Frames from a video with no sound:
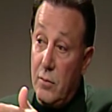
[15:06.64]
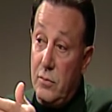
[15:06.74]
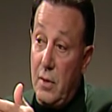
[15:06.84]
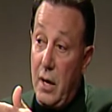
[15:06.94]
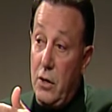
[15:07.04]

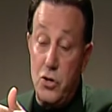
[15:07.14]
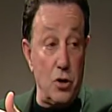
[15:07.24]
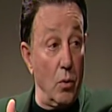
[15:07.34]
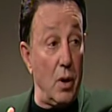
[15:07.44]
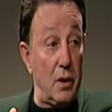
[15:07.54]
they're going to
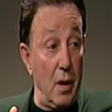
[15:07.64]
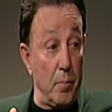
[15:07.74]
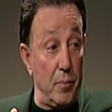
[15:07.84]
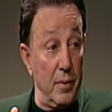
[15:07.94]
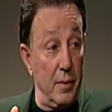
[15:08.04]
show a
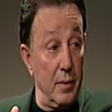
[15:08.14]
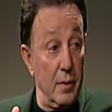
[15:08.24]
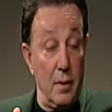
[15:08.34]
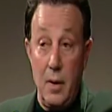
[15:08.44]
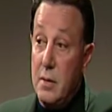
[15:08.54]
clip.
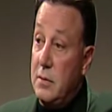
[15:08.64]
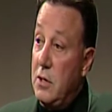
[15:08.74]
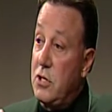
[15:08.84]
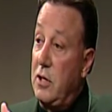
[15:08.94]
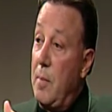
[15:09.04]
Okay.
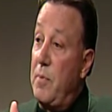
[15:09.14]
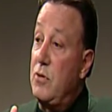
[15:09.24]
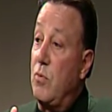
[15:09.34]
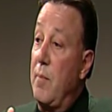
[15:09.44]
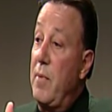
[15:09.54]
This clip
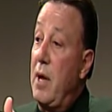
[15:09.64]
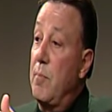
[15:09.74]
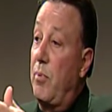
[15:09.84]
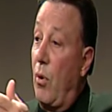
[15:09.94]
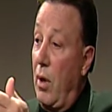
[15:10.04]
is with me
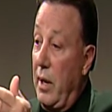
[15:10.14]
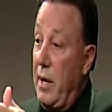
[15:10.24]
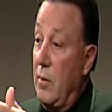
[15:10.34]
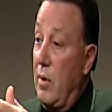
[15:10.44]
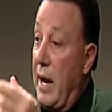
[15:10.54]
and
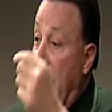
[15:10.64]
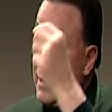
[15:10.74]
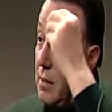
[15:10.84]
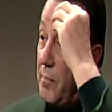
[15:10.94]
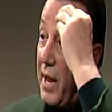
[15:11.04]
Paulie when I
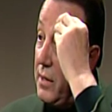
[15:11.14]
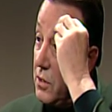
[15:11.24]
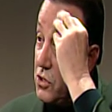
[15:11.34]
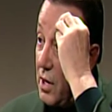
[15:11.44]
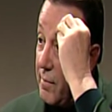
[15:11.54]
got the
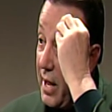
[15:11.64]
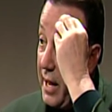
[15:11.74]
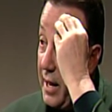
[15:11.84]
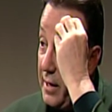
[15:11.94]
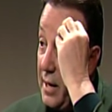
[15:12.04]
bandage on my
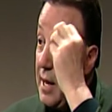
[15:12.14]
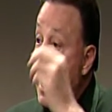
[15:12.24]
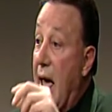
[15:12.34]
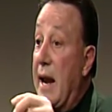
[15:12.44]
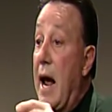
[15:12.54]
head,
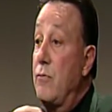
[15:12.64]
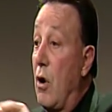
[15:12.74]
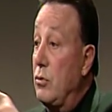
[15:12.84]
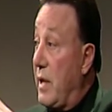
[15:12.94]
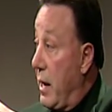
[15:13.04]
and I
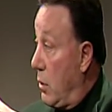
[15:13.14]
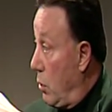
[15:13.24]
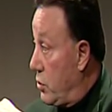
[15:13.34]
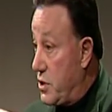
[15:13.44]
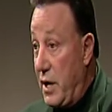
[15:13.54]
wrote that
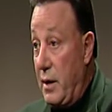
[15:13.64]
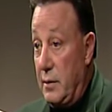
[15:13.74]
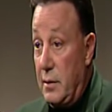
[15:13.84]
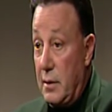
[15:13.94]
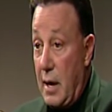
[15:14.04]
whole
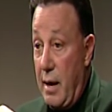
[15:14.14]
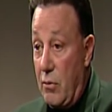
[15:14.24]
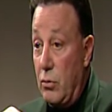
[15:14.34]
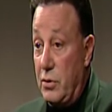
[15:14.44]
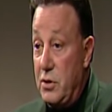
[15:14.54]
scene. I
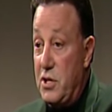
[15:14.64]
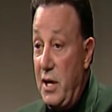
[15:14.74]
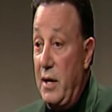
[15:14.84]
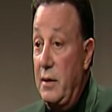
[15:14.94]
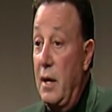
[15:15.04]
wrote the
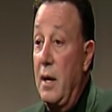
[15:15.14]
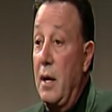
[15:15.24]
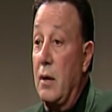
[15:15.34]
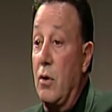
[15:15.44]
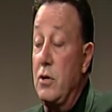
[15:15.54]
scene
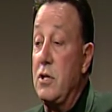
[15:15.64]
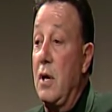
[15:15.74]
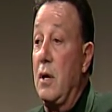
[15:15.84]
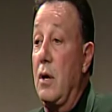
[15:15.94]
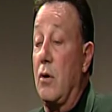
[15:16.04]
because
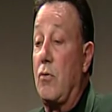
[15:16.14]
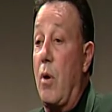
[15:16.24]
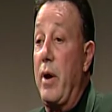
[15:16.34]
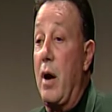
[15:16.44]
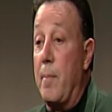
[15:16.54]
you know,
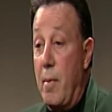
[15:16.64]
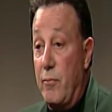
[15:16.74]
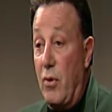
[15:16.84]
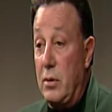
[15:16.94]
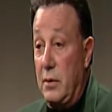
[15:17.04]
growing up in
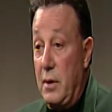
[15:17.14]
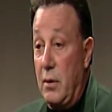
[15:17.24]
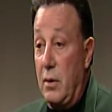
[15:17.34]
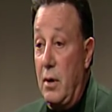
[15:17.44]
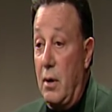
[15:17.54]
Brooklyn, you
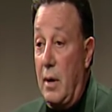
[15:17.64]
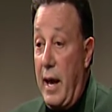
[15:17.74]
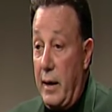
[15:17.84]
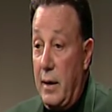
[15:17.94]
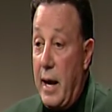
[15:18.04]
know, you know,
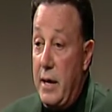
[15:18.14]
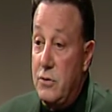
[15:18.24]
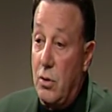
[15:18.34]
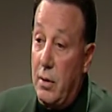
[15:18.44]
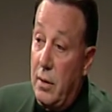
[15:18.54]
like
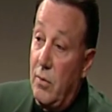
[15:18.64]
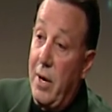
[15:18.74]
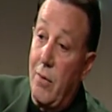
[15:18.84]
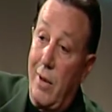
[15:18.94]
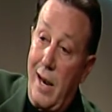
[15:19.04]
guys talking, what
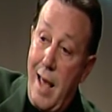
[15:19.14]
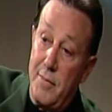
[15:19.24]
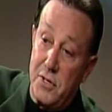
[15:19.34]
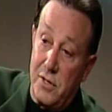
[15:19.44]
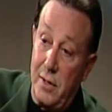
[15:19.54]
do you, well,
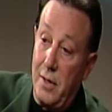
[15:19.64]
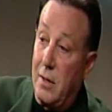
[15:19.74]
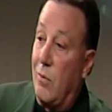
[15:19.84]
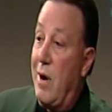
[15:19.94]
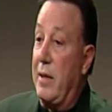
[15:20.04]
Lamister, you're
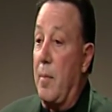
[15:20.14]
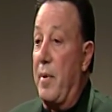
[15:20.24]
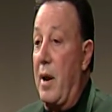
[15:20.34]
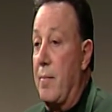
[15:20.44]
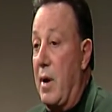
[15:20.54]
going to wind up
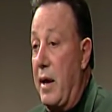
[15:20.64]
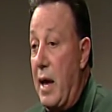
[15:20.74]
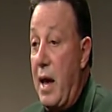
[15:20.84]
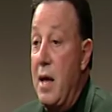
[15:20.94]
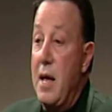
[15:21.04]
an
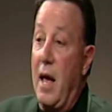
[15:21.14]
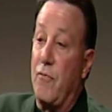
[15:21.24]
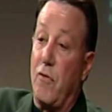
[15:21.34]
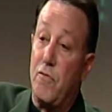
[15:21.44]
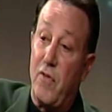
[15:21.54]
MIA,
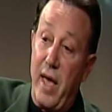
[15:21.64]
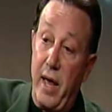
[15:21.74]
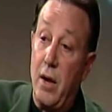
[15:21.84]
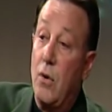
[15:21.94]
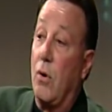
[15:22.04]
half a
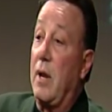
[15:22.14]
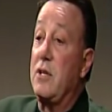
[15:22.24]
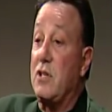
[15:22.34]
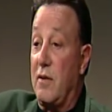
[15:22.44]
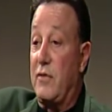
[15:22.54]
fag, all that
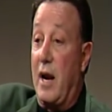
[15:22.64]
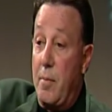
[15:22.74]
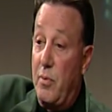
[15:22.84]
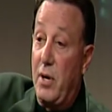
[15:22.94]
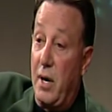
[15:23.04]
stuff that I
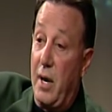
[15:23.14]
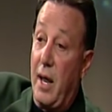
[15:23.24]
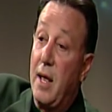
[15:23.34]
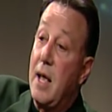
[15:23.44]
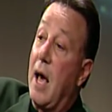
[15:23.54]
put in
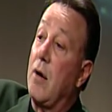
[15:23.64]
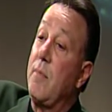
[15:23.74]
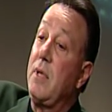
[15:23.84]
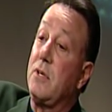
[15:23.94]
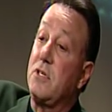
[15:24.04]
there. I don't
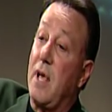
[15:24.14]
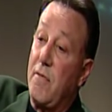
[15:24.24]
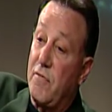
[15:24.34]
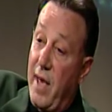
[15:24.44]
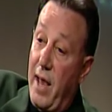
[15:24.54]
mean to say
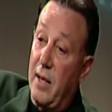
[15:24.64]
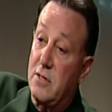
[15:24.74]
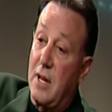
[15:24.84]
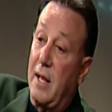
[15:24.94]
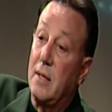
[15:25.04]
fag;
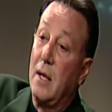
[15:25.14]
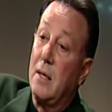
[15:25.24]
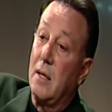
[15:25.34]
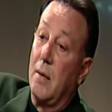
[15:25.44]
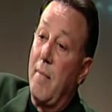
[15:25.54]
it's not
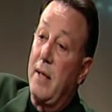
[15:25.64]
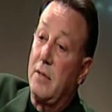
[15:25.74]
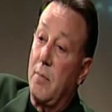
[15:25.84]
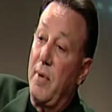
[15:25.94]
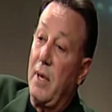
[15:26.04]
uh, meant
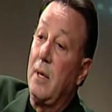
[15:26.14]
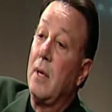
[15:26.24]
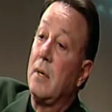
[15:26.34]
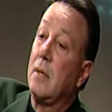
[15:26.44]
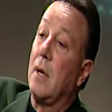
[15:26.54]
to be.
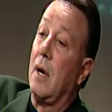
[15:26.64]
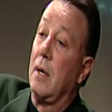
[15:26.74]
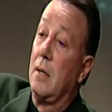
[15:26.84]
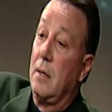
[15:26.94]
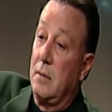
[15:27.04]

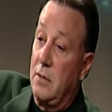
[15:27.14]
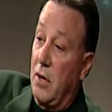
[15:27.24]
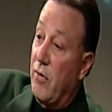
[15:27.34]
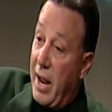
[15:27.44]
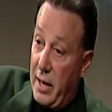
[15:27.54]
Uh,
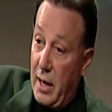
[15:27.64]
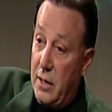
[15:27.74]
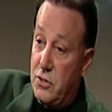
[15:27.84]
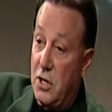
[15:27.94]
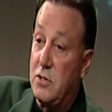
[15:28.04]
degrading.
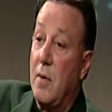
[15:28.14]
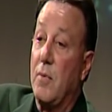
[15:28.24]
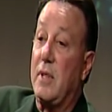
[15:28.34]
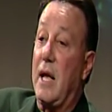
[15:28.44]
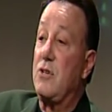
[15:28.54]
It's just,
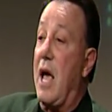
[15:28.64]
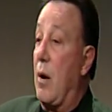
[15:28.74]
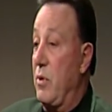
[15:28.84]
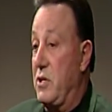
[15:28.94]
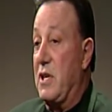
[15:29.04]
but that's
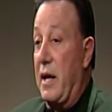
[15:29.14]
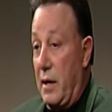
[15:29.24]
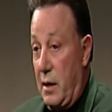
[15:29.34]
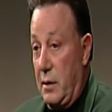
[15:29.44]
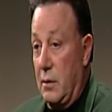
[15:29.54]
how we said
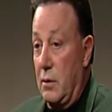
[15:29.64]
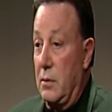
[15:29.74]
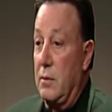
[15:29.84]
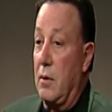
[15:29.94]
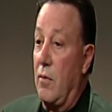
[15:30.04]
it in, uh,
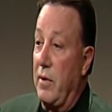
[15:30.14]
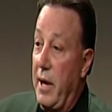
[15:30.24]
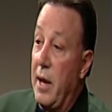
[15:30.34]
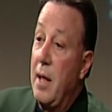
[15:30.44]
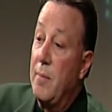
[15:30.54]
over
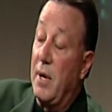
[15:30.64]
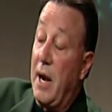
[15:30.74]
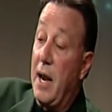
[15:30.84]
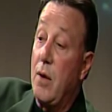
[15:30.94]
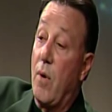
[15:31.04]
there. Yeah. But
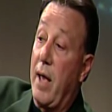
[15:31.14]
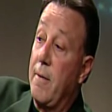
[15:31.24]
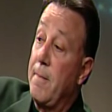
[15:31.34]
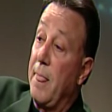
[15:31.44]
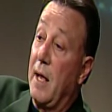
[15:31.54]
anyway,
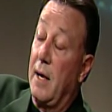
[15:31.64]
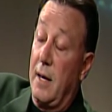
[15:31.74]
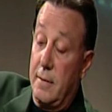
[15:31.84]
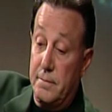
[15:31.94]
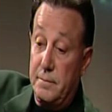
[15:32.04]

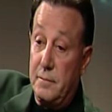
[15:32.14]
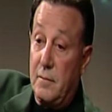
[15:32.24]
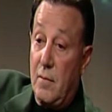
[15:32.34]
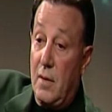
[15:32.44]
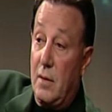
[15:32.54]
um,
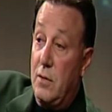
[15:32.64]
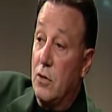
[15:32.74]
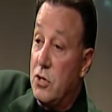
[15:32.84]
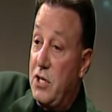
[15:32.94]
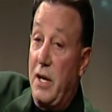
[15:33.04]

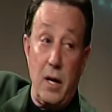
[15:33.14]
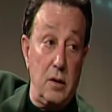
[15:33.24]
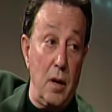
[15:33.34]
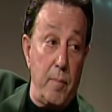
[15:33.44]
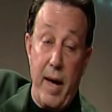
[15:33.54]
You'll see the
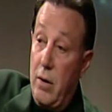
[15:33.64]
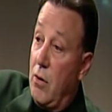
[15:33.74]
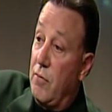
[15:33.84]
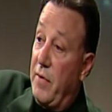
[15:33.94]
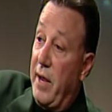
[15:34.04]
clip. I don't
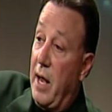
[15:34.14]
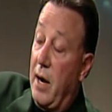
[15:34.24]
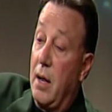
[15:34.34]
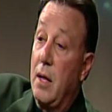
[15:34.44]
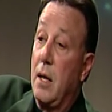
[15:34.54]
know if they got
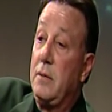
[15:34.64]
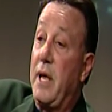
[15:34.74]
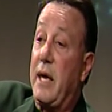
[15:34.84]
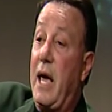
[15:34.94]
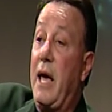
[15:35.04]
a
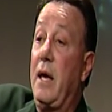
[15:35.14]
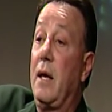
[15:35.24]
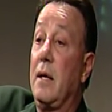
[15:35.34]
Dickie.